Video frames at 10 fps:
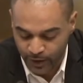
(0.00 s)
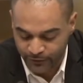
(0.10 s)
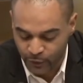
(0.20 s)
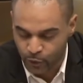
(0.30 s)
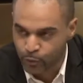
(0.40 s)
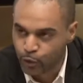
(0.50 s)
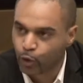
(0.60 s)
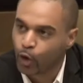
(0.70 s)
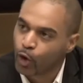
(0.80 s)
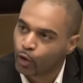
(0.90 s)
These are
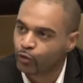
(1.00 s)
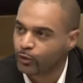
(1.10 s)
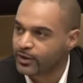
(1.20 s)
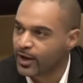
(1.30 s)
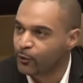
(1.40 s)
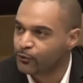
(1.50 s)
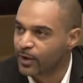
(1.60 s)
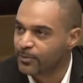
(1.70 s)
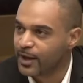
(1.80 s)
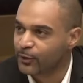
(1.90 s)
references that are
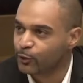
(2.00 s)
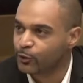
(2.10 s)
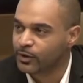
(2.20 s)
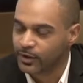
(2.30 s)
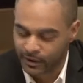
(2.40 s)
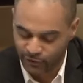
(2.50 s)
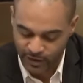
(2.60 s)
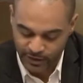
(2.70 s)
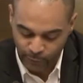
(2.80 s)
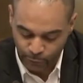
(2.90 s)
very common,
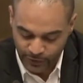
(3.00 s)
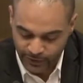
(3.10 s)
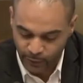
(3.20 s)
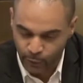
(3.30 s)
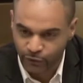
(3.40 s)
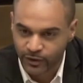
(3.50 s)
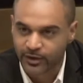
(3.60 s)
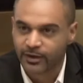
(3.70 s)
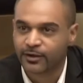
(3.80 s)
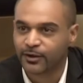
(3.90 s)
and
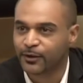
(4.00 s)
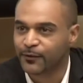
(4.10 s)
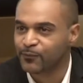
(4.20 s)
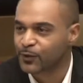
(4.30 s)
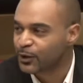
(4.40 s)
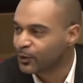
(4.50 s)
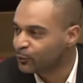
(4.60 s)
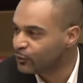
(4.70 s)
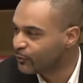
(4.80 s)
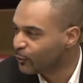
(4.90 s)
one should
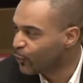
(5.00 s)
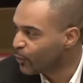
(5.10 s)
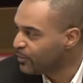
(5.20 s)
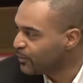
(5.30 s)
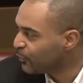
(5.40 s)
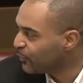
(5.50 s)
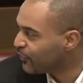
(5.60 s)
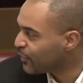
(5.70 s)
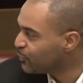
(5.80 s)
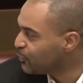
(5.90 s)
sometimes examine
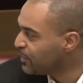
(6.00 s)
them.